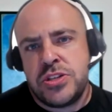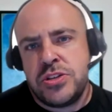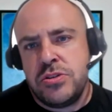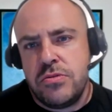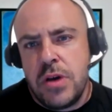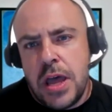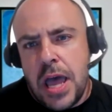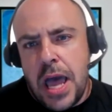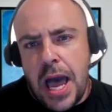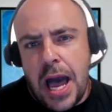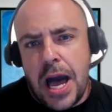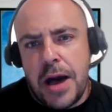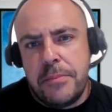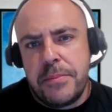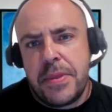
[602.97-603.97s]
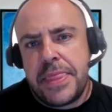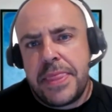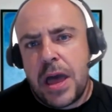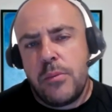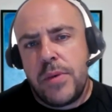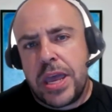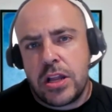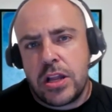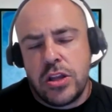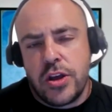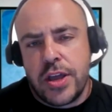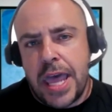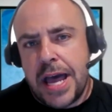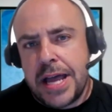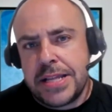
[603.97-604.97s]
too um, that we could
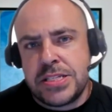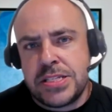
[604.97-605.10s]
look at.